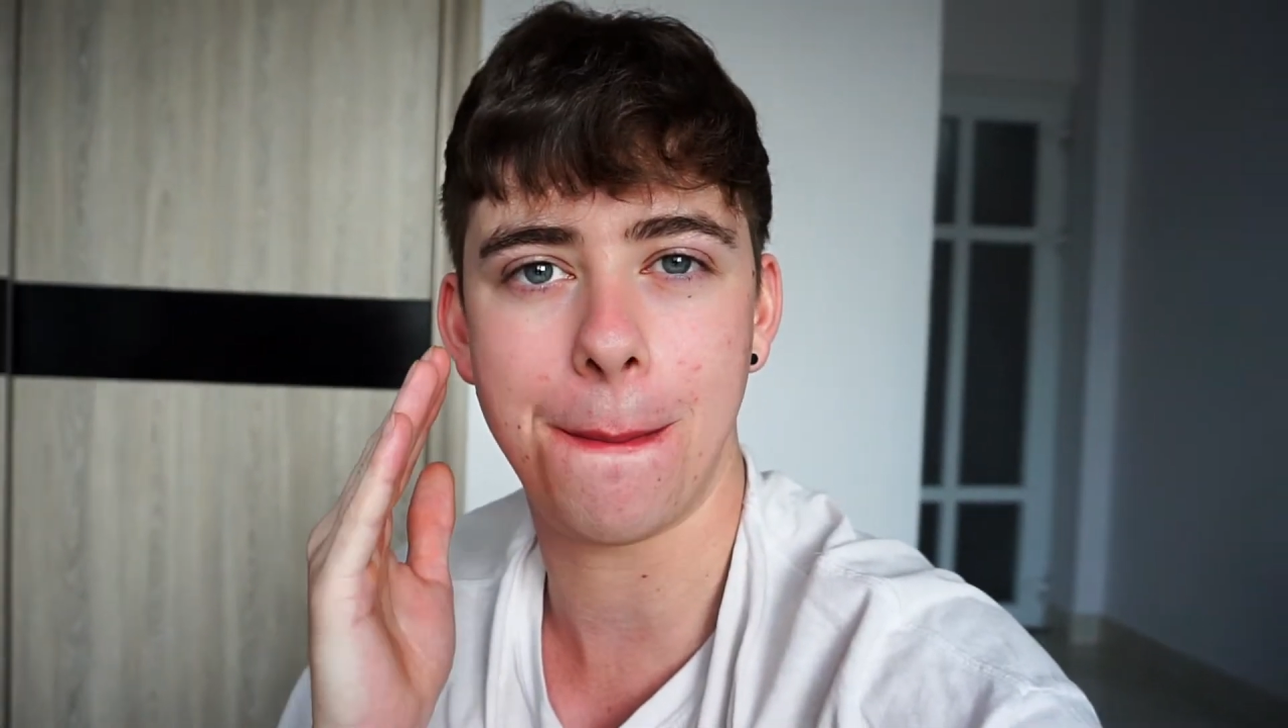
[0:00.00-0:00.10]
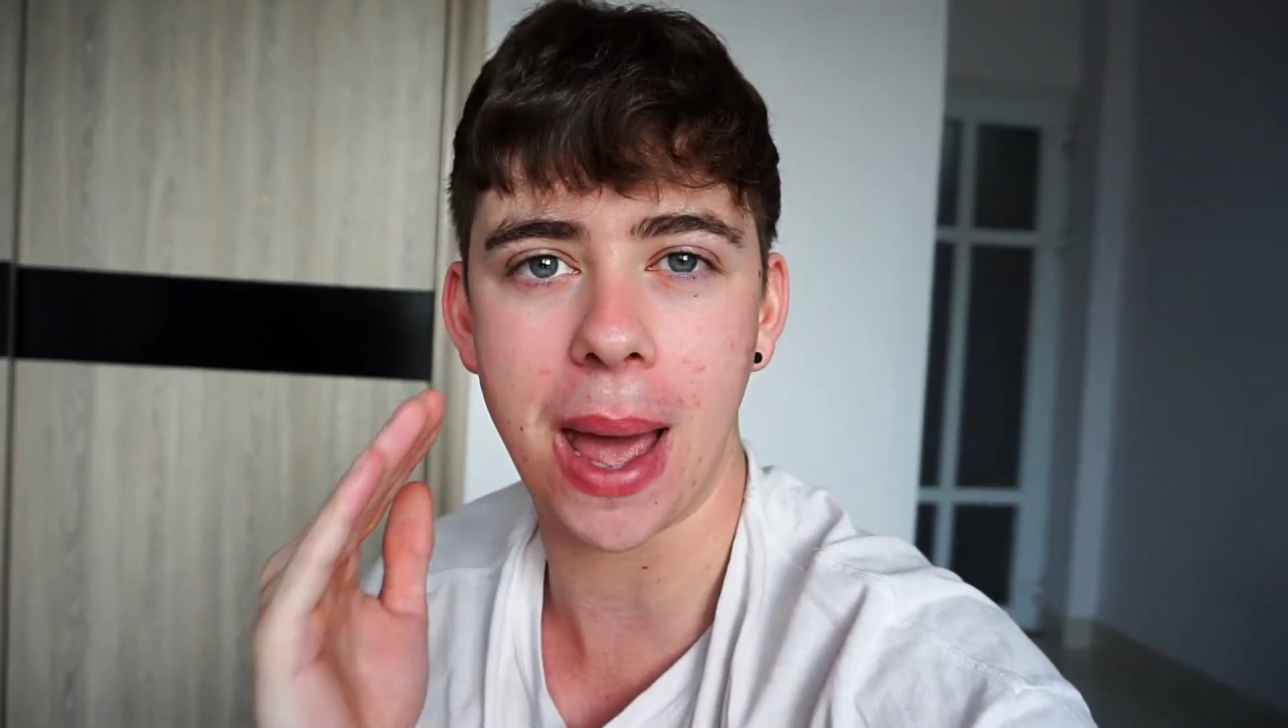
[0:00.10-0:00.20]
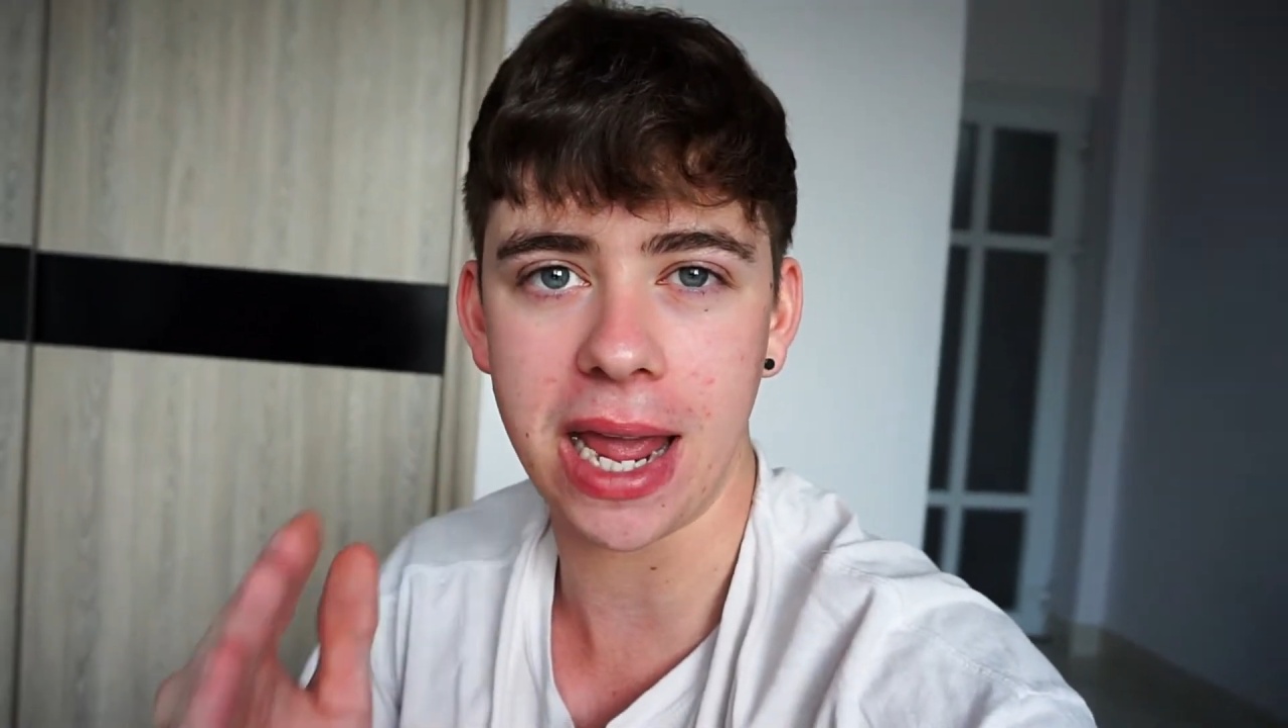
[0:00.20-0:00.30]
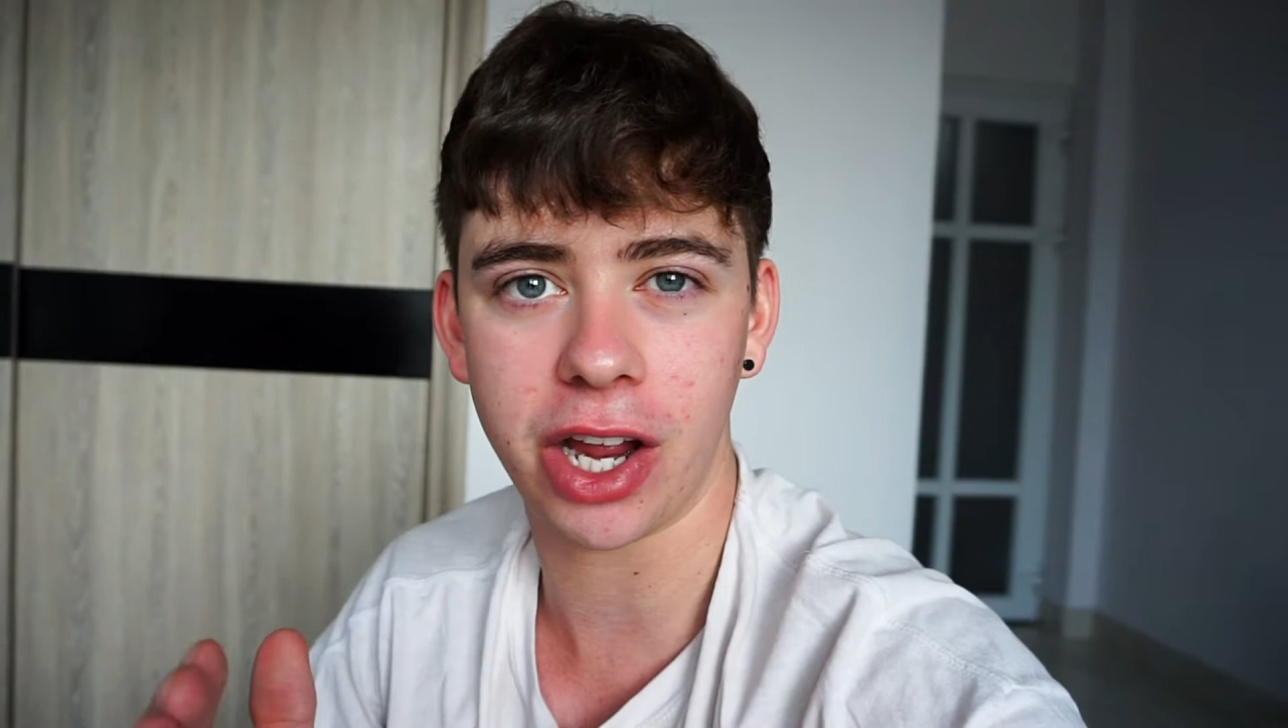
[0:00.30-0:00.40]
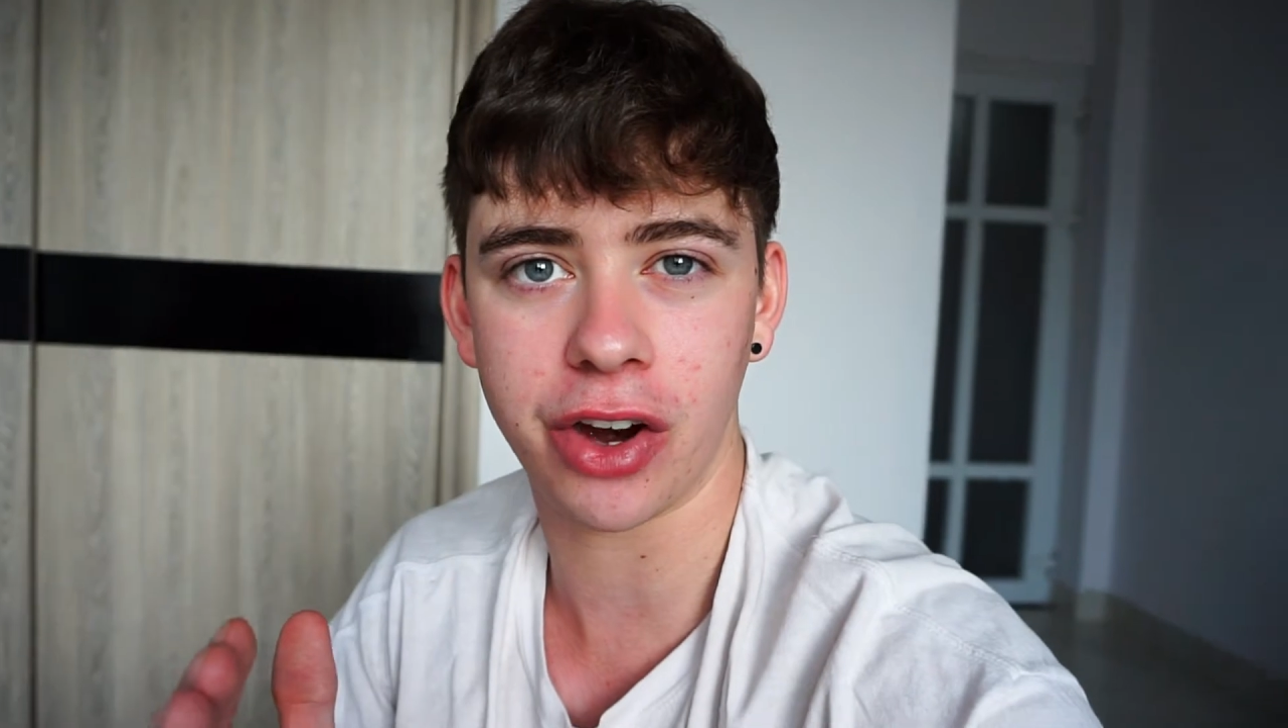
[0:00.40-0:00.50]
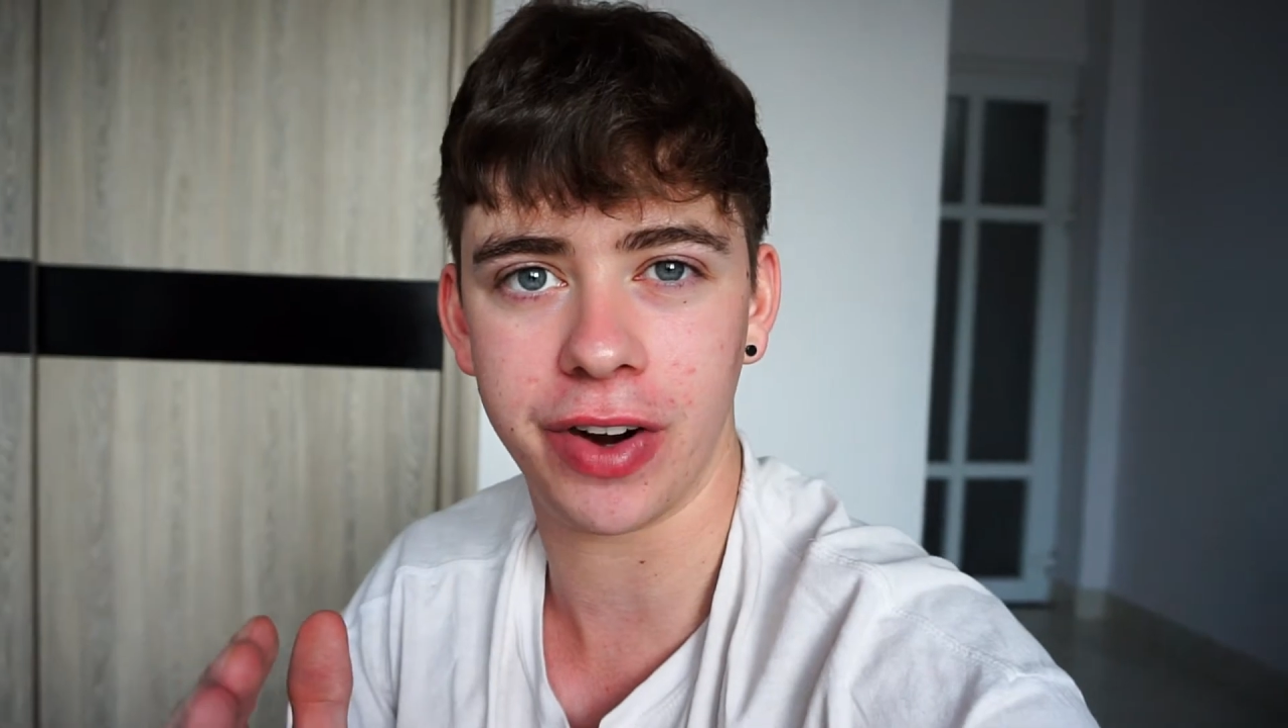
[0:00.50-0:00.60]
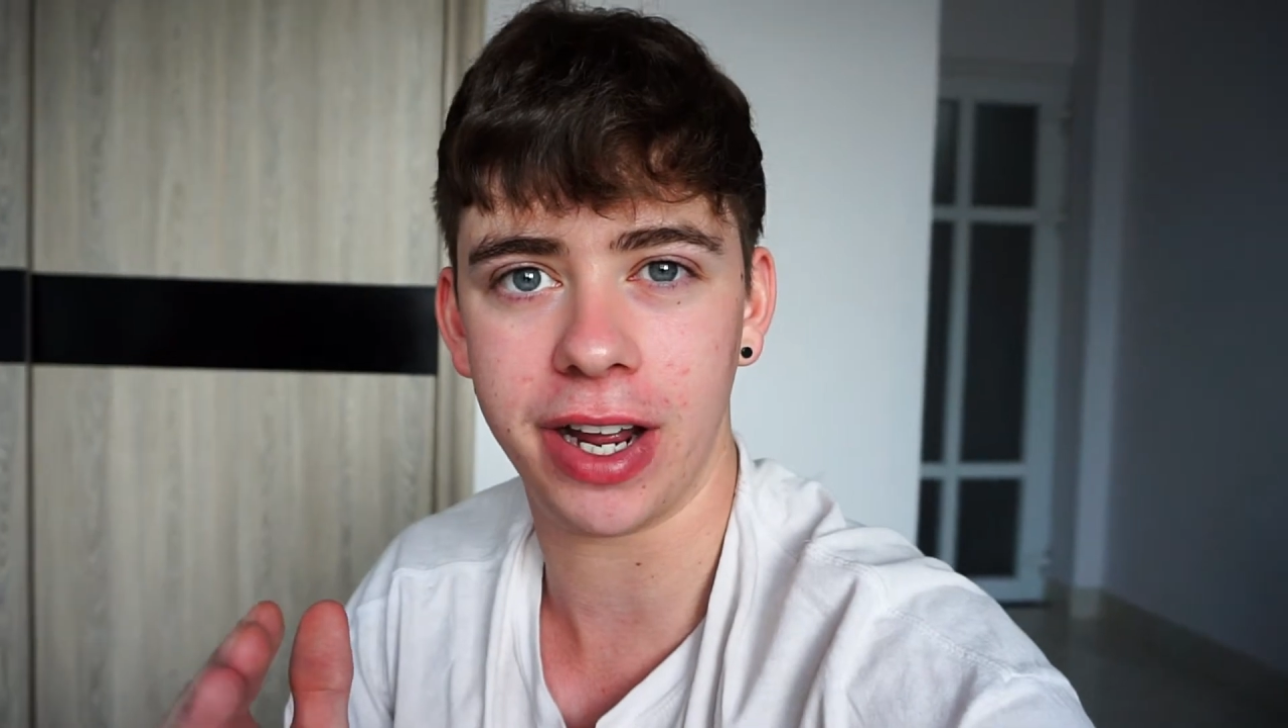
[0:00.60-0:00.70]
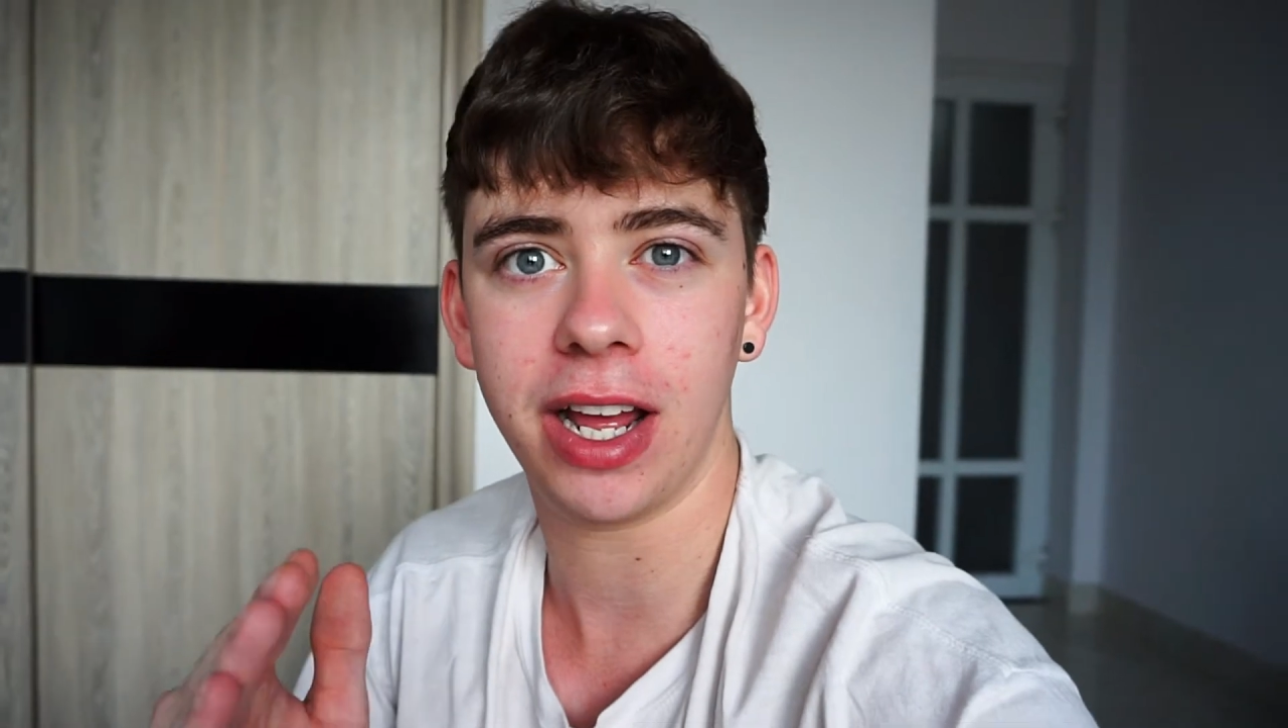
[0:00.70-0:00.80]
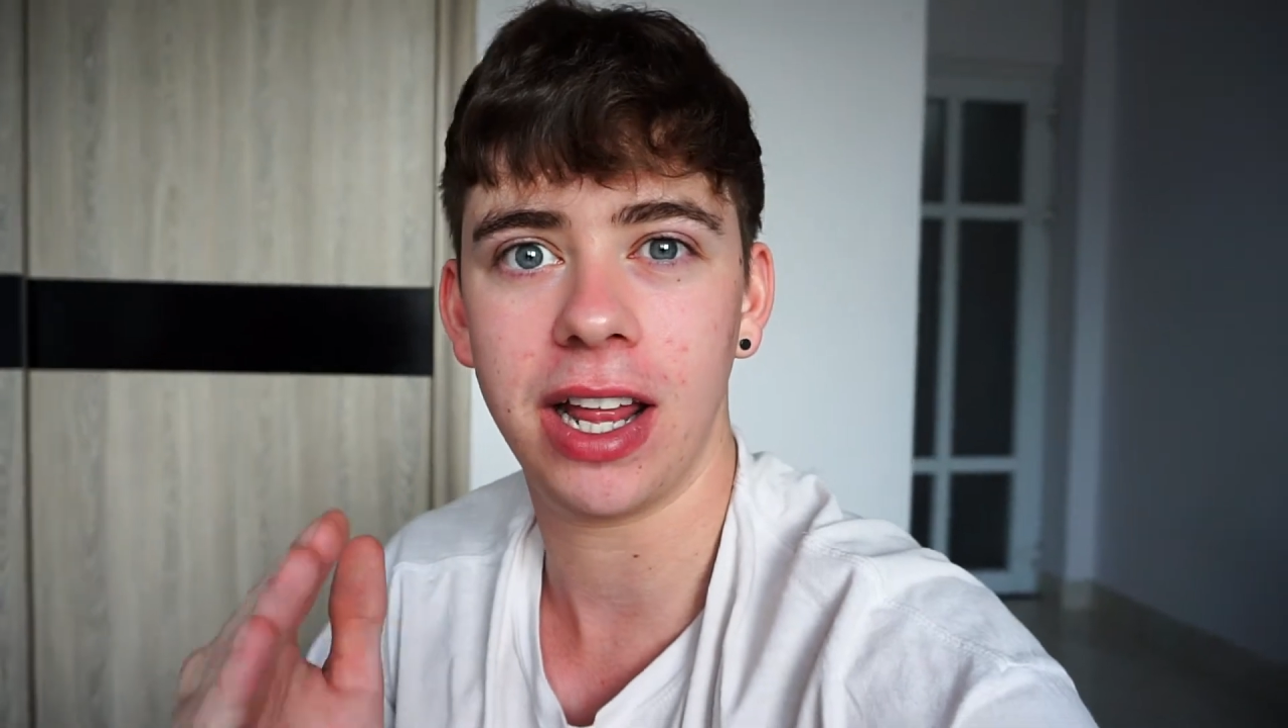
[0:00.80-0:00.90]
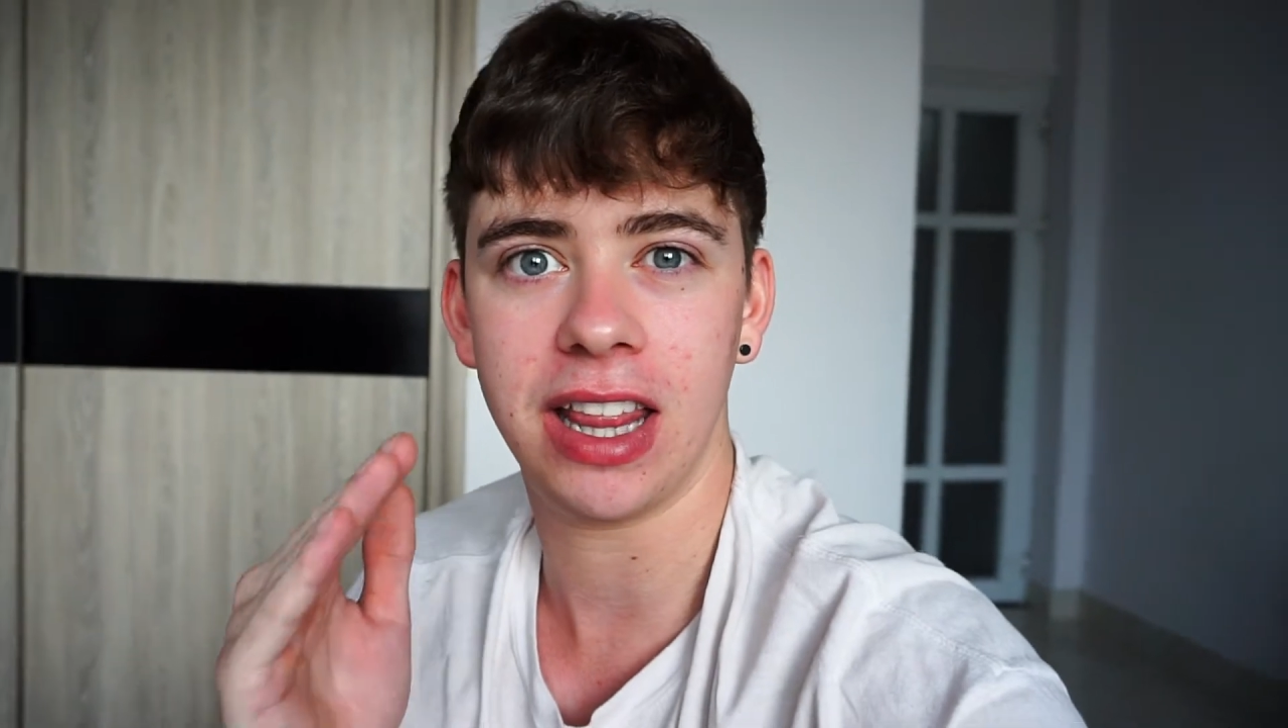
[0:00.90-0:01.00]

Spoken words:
bakery